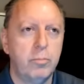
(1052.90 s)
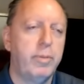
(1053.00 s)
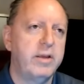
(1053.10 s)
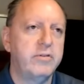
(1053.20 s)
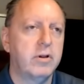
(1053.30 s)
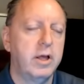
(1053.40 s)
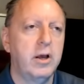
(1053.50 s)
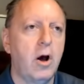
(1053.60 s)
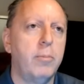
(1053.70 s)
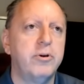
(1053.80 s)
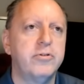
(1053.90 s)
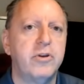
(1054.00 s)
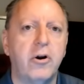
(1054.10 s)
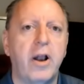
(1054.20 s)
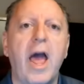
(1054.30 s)
basically almost a
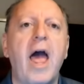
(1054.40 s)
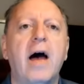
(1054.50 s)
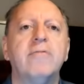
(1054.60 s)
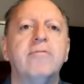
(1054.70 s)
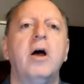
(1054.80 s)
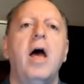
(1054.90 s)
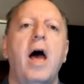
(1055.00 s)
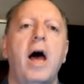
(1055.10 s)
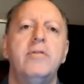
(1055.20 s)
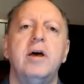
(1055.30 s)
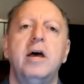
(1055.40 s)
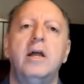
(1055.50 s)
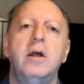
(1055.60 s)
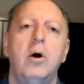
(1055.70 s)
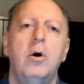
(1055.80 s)
year and a half, and
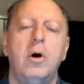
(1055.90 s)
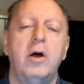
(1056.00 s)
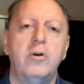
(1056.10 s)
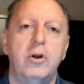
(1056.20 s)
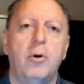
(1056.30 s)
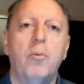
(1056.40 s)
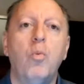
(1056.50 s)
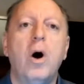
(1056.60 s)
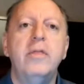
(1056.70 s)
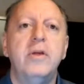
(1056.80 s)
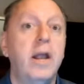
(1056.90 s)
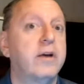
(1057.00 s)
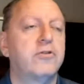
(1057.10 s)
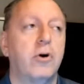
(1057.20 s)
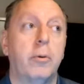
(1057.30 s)
then you know won the
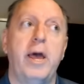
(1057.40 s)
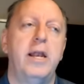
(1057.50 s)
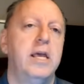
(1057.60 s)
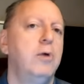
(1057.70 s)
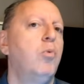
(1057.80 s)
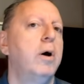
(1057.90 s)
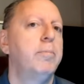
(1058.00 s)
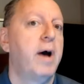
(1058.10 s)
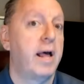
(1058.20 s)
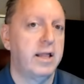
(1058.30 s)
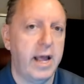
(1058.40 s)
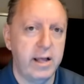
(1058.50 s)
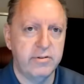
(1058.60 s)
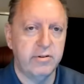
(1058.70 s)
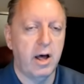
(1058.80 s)
next term, and he won by a
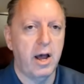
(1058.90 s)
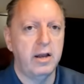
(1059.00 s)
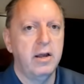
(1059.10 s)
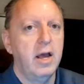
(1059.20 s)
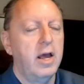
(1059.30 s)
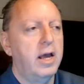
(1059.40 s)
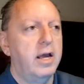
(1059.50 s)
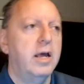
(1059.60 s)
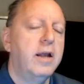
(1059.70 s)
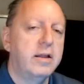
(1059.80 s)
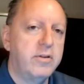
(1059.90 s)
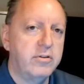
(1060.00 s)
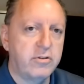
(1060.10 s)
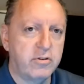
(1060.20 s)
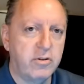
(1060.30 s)
landslide in
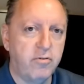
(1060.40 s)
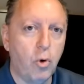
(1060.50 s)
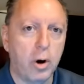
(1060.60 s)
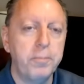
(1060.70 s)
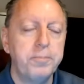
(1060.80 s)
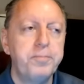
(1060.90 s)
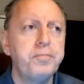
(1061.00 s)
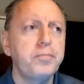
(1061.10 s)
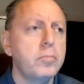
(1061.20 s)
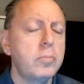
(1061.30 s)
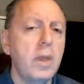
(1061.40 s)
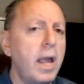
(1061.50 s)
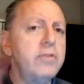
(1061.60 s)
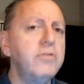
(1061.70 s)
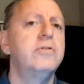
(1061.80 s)
1964,
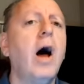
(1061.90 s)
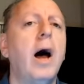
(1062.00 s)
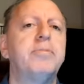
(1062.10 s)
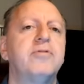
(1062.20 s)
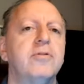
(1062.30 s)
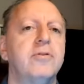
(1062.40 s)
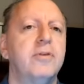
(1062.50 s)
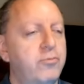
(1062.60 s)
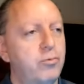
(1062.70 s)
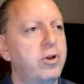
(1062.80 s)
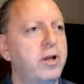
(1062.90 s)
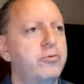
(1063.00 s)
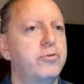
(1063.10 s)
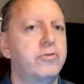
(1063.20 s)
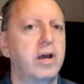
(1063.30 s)
and stops. It's real
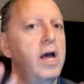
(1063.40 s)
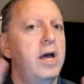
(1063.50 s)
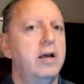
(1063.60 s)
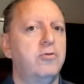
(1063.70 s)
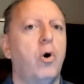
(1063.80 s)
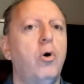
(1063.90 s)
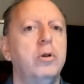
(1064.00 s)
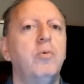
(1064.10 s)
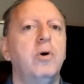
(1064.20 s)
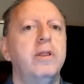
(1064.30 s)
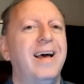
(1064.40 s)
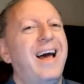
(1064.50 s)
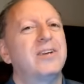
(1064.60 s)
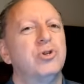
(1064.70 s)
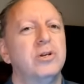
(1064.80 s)
interesting. He's the only one that
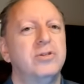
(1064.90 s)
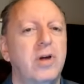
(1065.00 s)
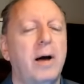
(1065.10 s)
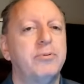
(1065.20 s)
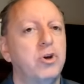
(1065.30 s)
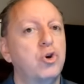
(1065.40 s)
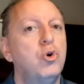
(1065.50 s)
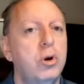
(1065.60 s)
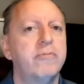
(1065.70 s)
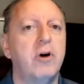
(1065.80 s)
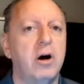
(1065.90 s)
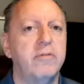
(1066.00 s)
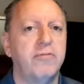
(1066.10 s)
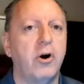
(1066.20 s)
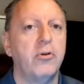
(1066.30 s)
actually stopped. It could have gone
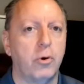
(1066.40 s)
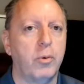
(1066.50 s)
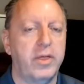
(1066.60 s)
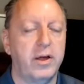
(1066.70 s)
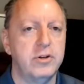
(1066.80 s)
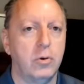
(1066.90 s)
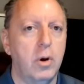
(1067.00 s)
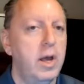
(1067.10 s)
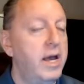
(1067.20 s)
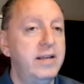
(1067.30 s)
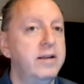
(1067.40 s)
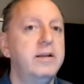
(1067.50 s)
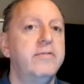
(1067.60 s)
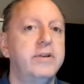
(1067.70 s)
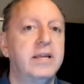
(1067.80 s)
farther with that too. He
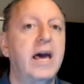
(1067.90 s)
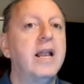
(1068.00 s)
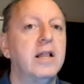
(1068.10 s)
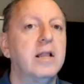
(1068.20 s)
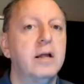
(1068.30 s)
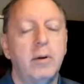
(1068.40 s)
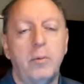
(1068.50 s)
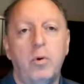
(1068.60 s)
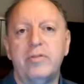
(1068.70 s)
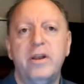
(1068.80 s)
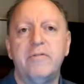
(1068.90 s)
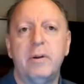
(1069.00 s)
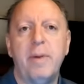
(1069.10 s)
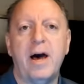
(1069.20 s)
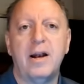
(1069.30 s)
didn't even get a. It wasn't even
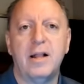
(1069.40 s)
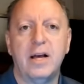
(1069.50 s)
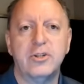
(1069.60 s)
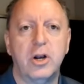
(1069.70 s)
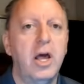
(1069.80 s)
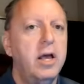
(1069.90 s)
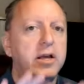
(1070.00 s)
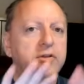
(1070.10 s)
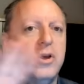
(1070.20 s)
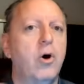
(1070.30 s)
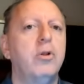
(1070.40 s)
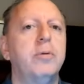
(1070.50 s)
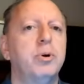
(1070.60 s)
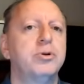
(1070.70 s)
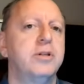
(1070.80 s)
about an election. It's the only
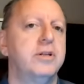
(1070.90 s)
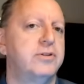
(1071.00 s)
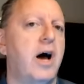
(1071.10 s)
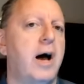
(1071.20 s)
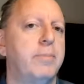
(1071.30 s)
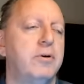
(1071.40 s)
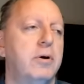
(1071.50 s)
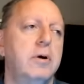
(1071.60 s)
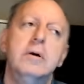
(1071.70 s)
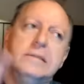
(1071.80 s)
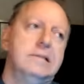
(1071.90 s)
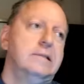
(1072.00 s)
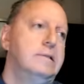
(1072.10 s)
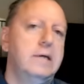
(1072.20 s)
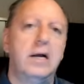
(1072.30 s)
person that stopped.
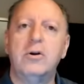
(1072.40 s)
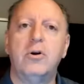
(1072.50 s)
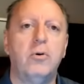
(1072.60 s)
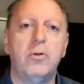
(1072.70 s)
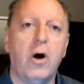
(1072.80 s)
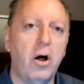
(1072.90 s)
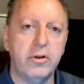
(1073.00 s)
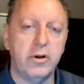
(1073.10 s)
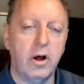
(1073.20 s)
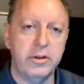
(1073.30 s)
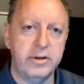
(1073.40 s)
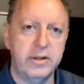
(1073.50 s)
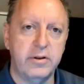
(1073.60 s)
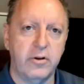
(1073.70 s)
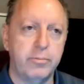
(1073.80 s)
I don't know all the all the
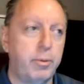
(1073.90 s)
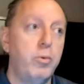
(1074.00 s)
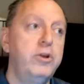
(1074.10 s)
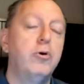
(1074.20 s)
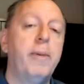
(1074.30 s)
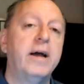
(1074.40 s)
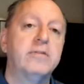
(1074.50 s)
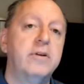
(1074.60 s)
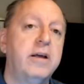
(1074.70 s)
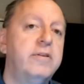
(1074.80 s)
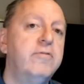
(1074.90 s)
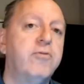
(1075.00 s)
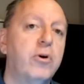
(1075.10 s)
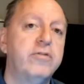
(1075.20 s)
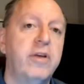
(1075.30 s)
details, but when you go back to
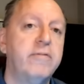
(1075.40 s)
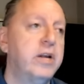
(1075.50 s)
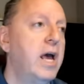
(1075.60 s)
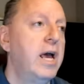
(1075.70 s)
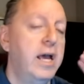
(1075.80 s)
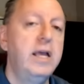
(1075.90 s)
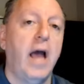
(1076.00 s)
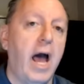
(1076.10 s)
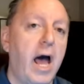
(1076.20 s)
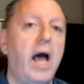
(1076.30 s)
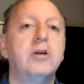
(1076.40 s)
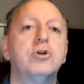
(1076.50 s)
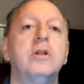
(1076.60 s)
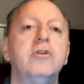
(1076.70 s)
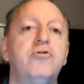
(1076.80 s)
1947, he
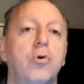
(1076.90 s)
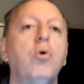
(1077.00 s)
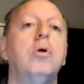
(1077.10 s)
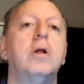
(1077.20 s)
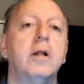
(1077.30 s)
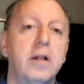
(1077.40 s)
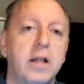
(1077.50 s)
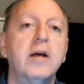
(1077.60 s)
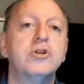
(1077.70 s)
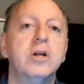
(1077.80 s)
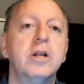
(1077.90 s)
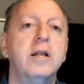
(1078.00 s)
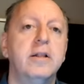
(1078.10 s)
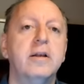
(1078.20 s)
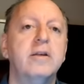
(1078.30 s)
actually stole an election
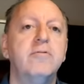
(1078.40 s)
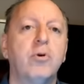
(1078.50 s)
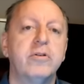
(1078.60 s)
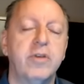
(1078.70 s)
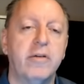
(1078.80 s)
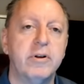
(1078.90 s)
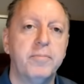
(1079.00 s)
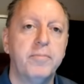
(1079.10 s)
in 1947.